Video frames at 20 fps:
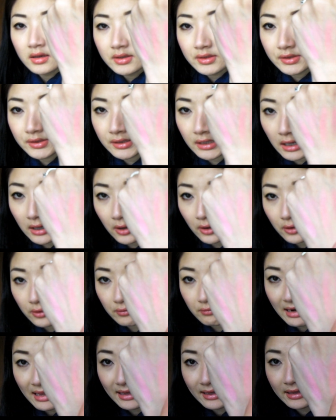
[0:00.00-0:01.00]

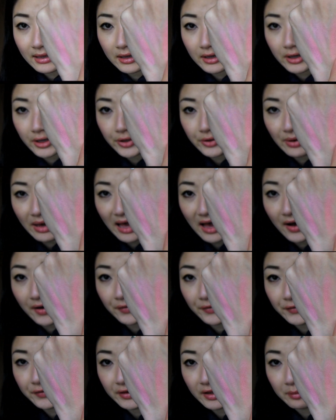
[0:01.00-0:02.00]
So right here you
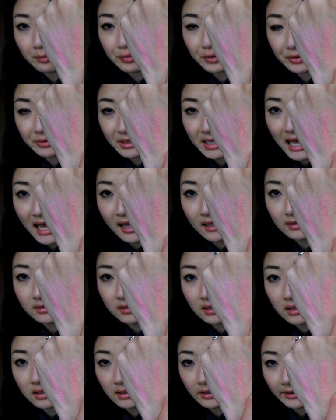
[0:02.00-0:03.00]
have the
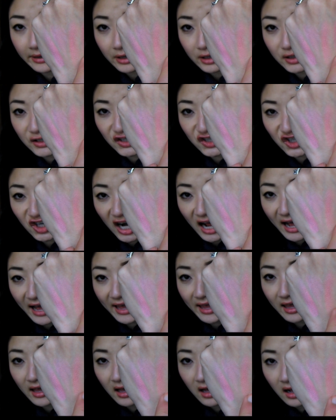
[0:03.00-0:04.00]
brunette, here's
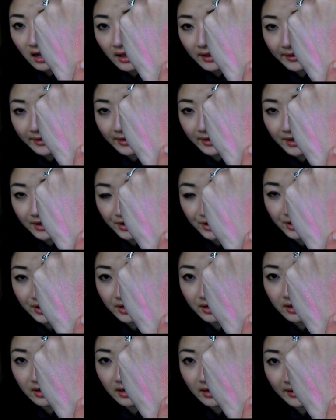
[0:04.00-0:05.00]
dry,
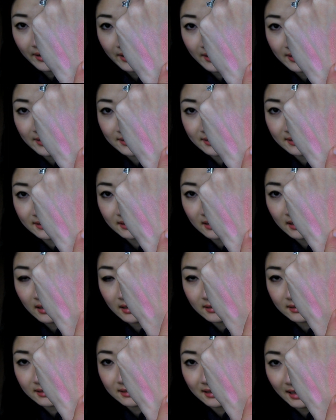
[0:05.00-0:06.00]
here is
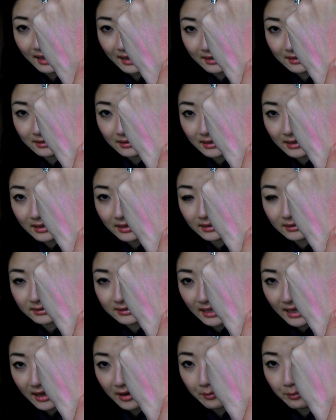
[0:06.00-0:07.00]
slightly
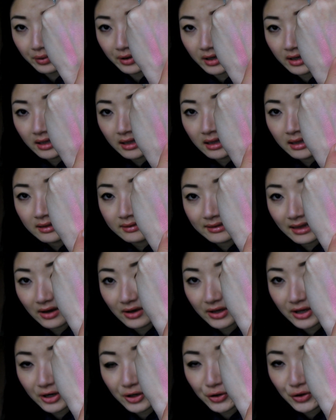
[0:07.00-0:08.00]
damp,
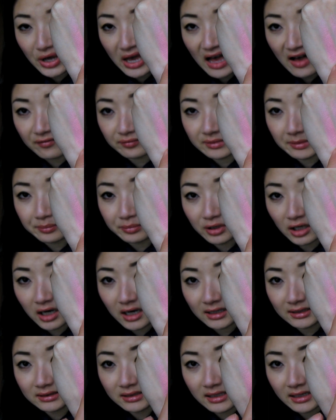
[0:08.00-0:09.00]
Now here you have the
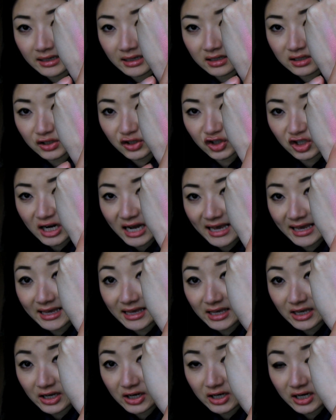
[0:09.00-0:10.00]
blonde, here's dry,
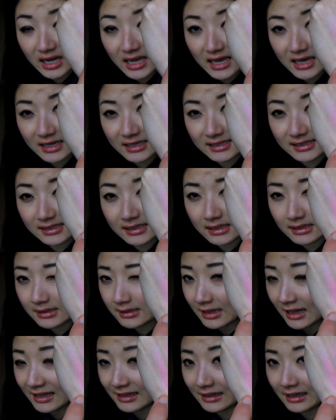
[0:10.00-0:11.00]
here is
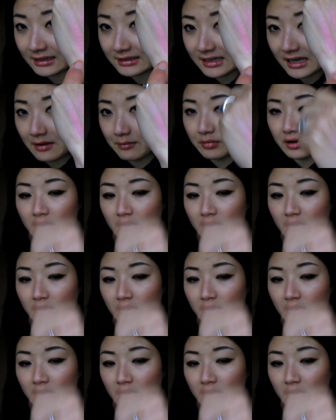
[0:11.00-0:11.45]
slightly damp.